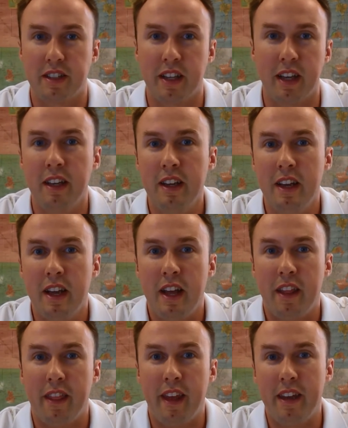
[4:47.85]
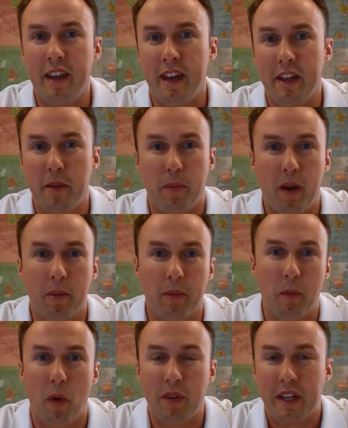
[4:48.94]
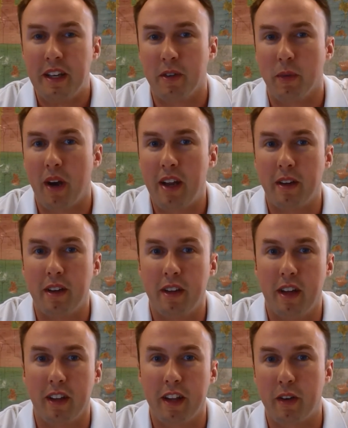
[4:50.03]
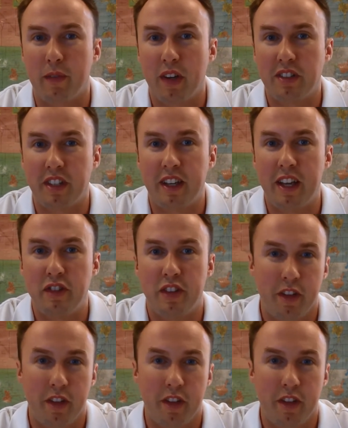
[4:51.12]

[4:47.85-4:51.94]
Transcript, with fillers: Uh, then uh, you probably won't need to write a, a letter of resignation.